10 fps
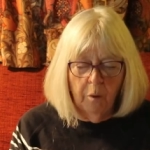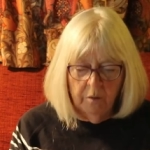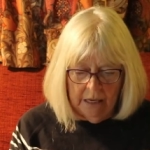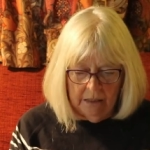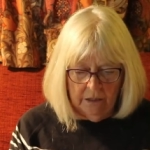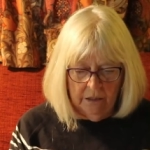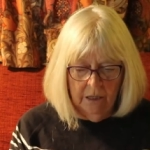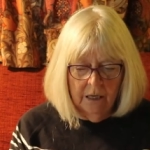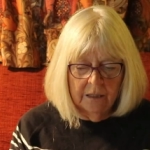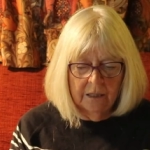bonnet
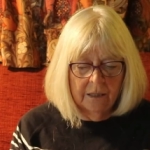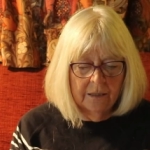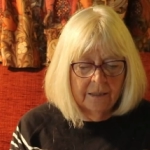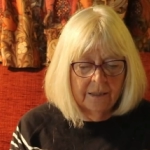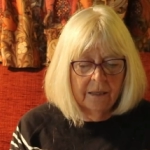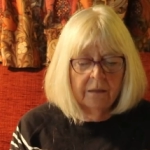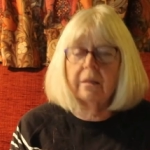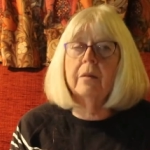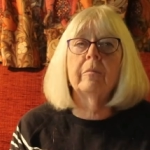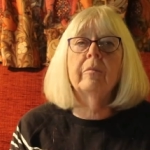to conceal
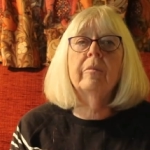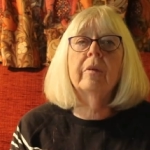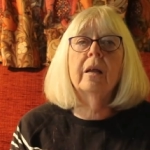them.